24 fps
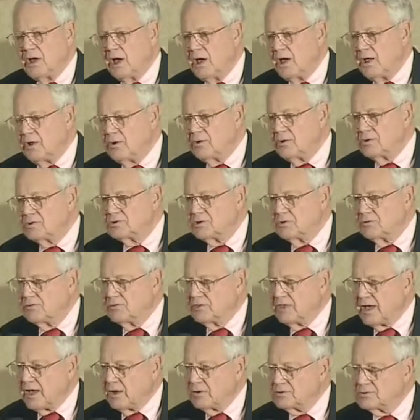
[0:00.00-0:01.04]
hundreds of
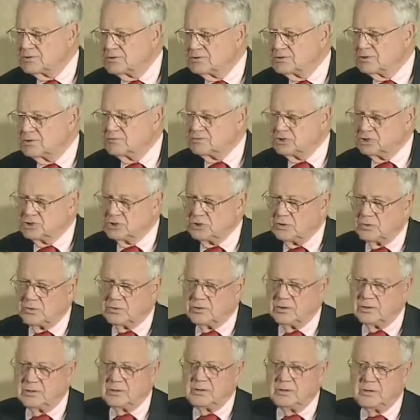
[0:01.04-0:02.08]
thousands of
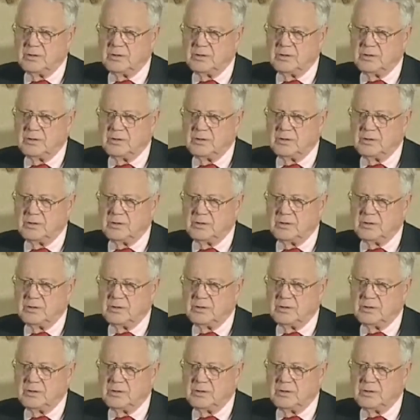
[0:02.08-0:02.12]
children